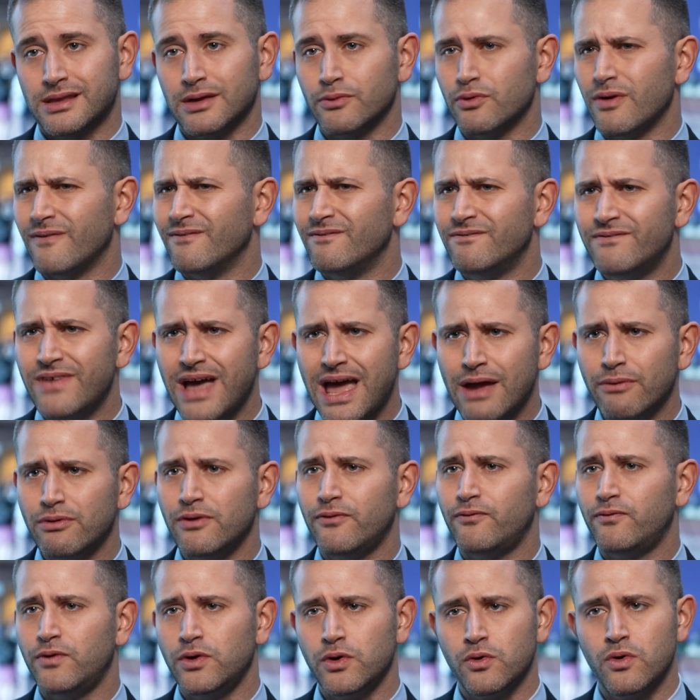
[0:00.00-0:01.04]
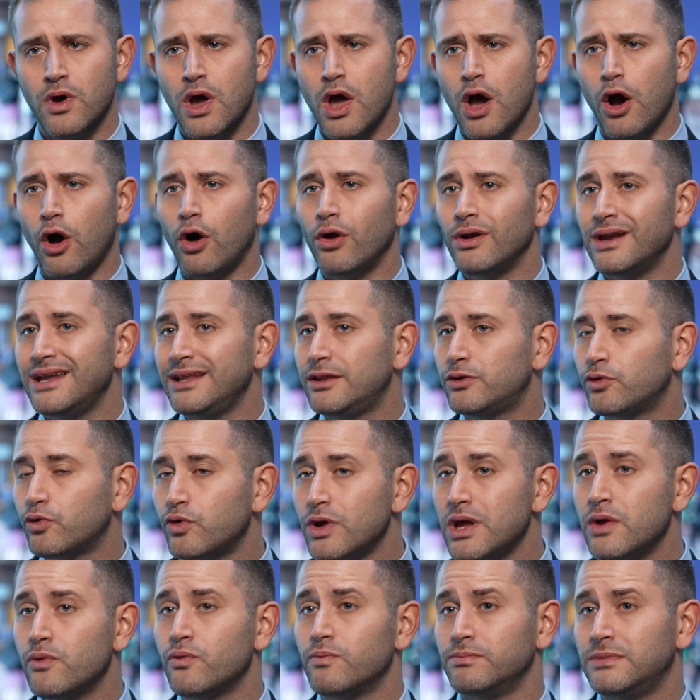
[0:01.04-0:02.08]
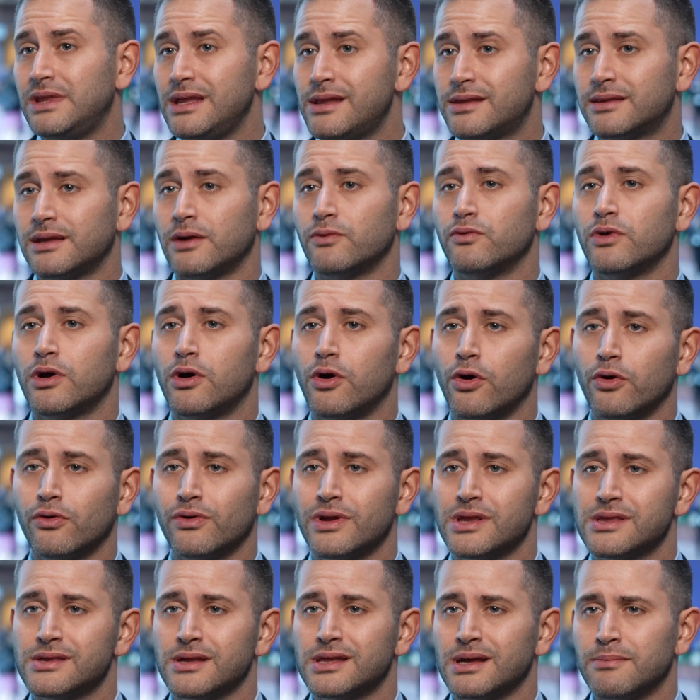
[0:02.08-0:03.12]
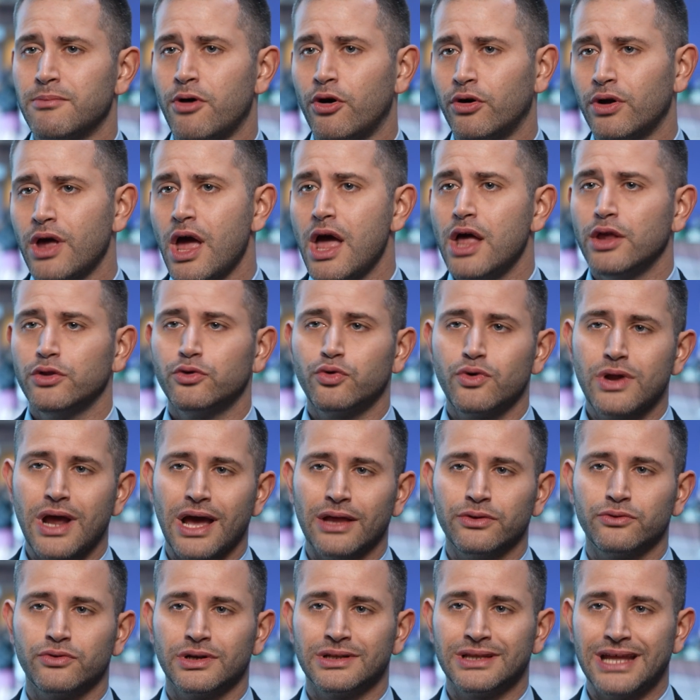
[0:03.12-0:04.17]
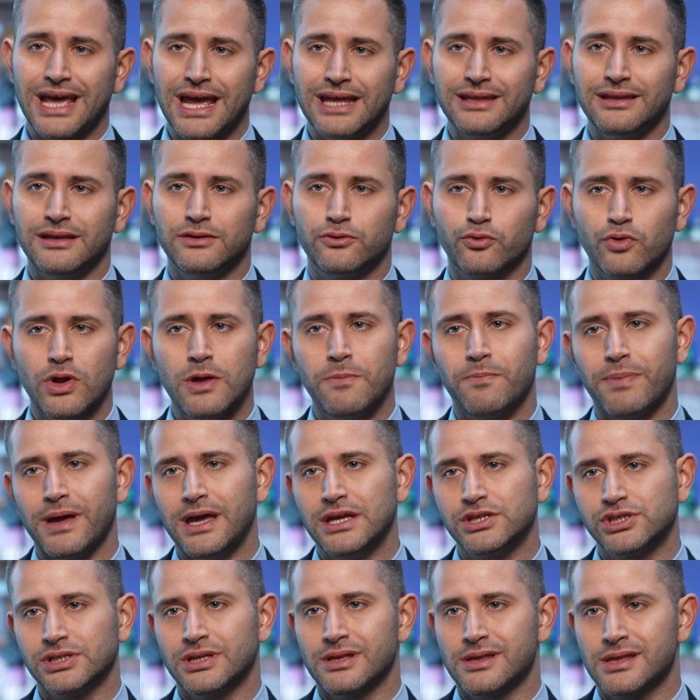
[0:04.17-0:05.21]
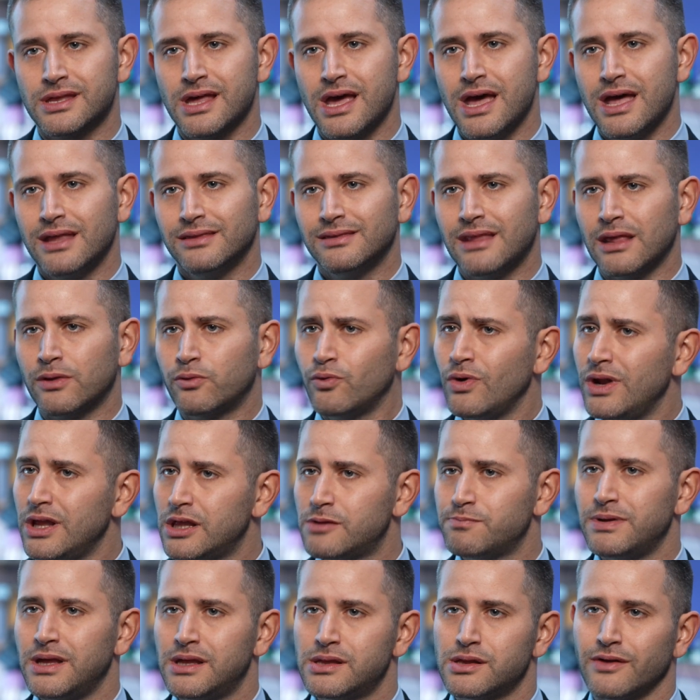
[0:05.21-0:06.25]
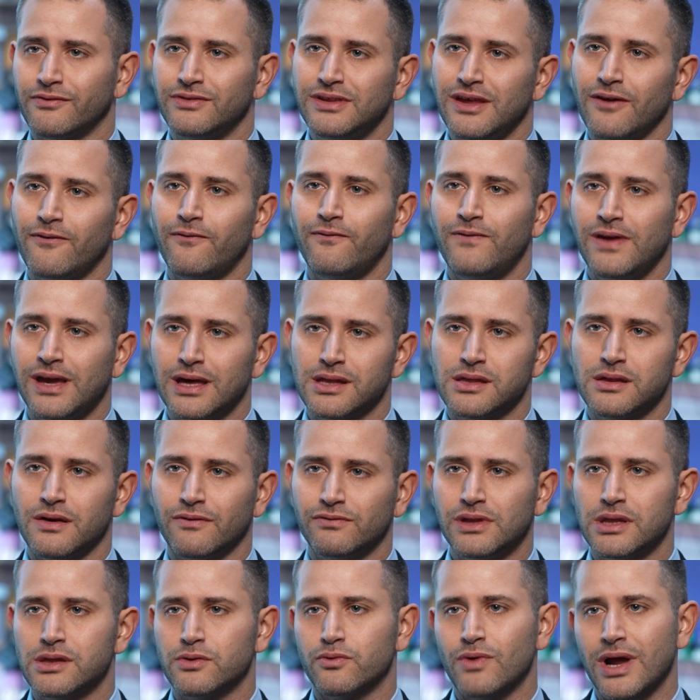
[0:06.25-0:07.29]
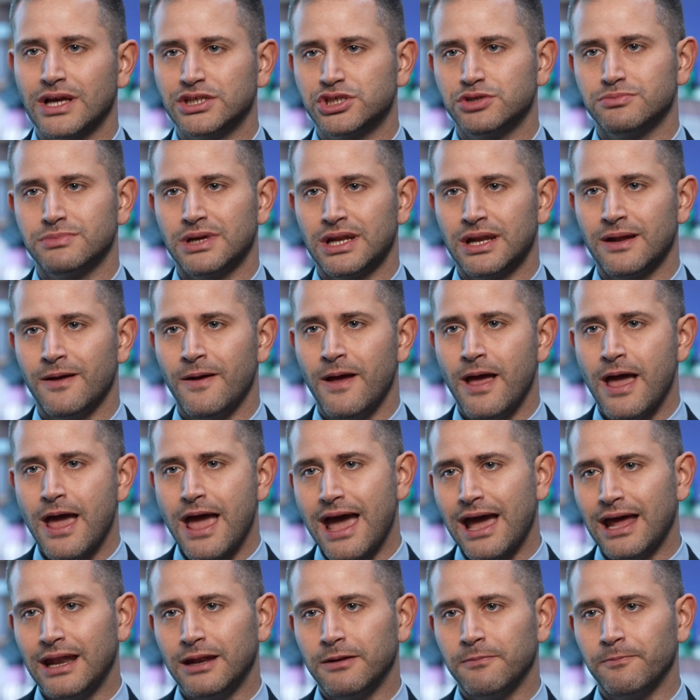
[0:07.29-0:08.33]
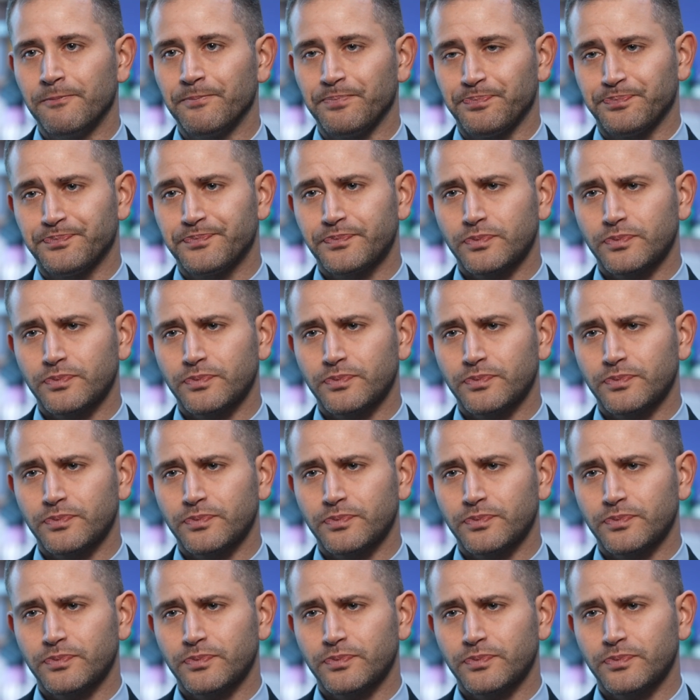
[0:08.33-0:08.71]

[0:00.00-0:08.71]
There were very few, only three distant recurrences among 383 patients, that really speaks of the efficacy of this regimen regimen and